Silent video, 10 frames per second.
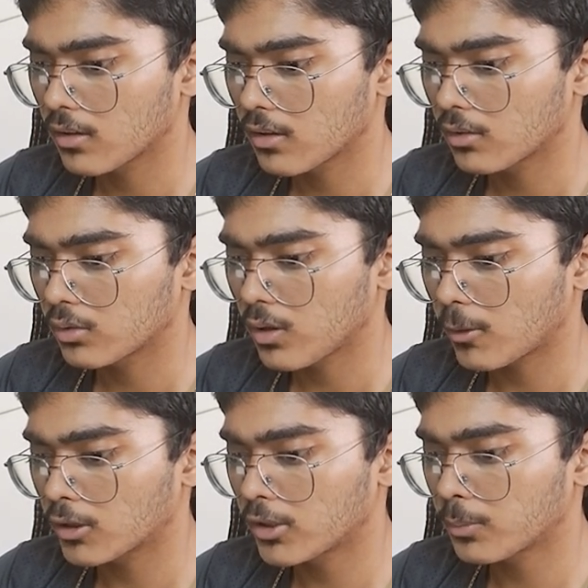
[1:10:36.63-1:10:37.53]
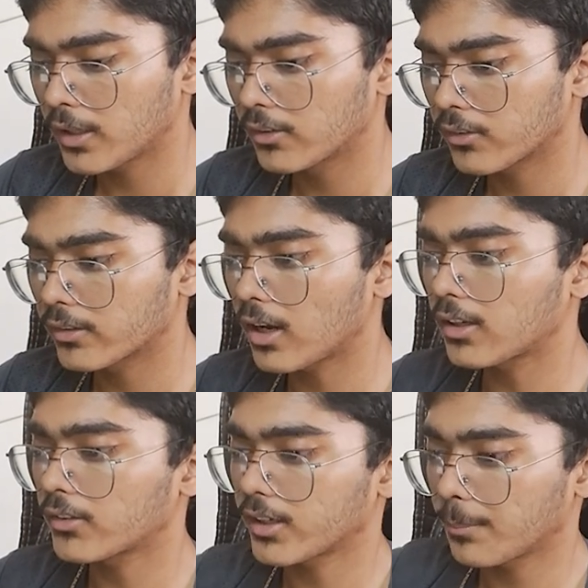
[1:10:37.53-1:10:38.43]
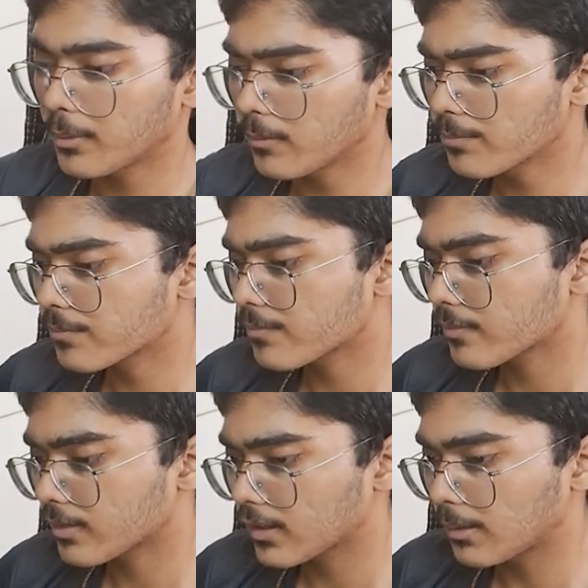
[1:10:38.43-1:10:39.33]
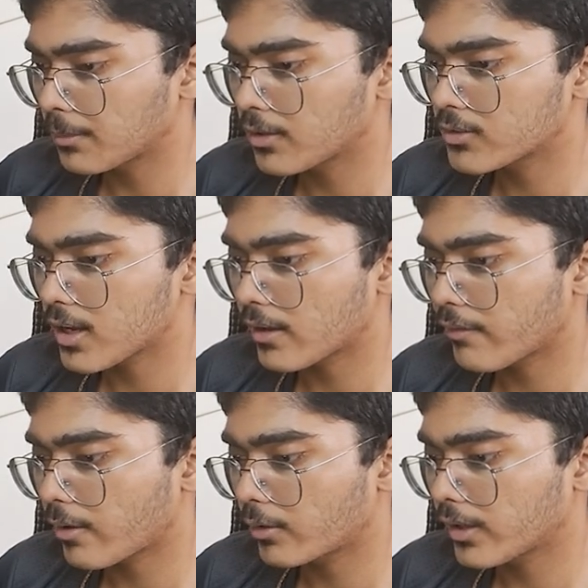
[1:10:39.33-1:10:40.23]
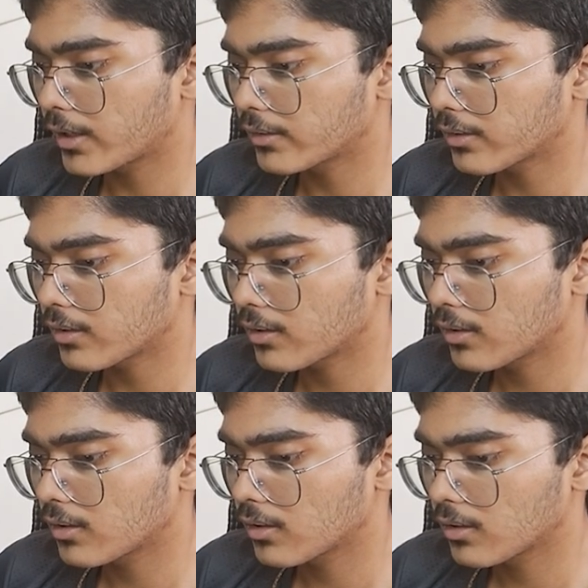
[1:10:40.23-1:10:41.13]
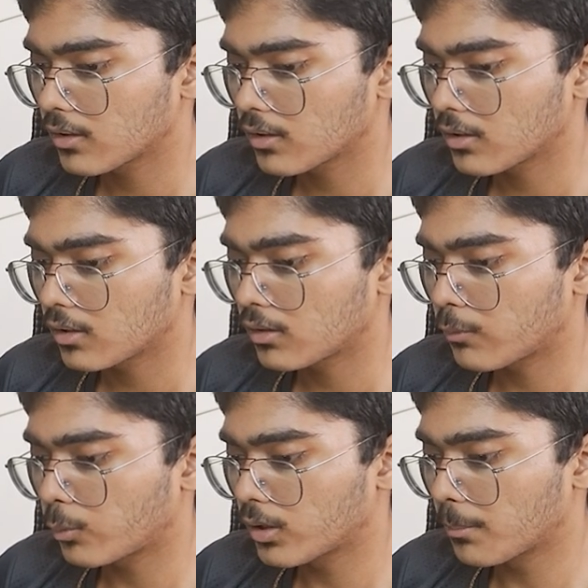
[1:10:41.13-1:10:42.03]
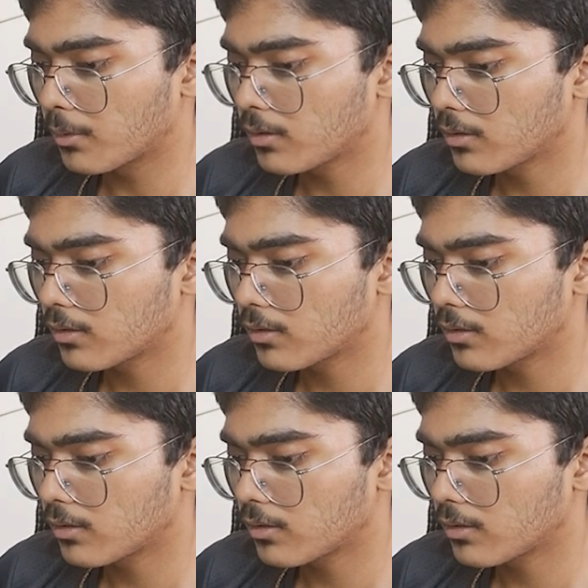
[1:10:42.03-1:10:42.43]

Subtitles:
So I got this instant data scraper. Let me just check if I could get the phone number.